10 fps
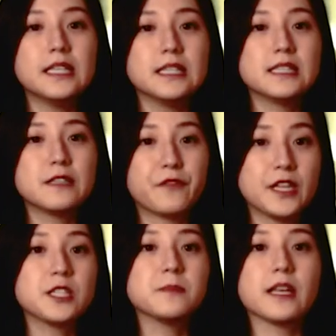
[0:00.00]
is the
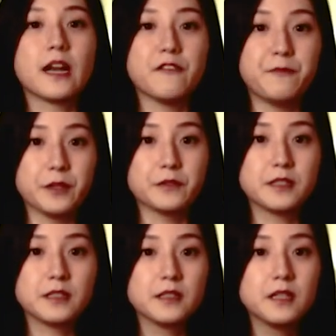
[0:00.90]
friendships that I've built.
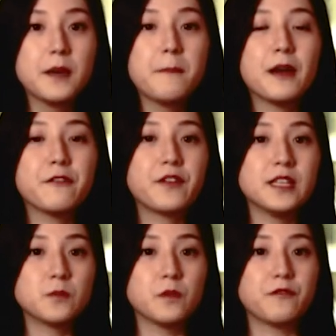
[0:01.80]
My
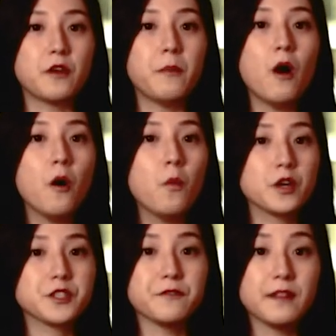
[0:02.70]
friends were from all
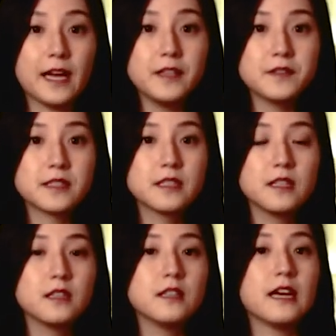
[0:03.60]
walks of life.
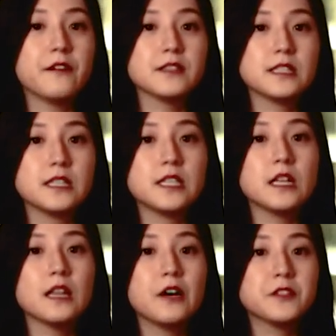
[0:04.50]
The diversity
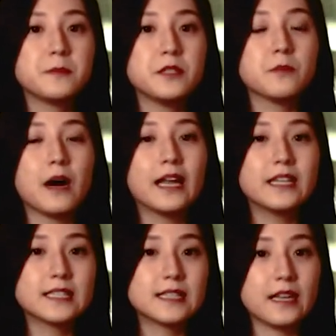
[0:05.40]
allows me to
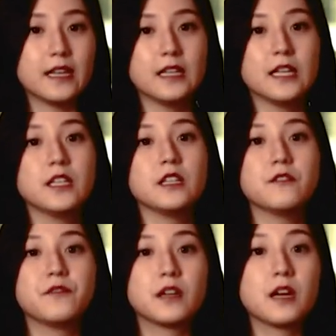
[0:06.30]
understand and learn the
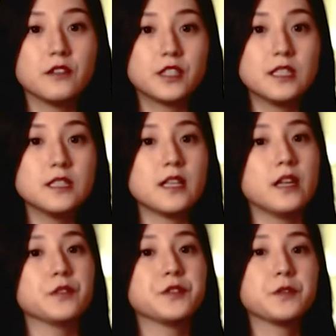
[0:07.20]
different cultures
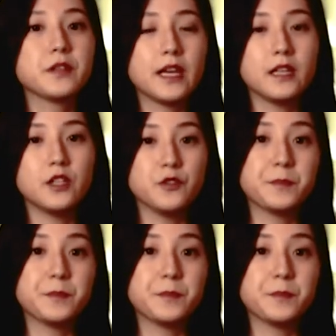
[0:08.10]
and also gain new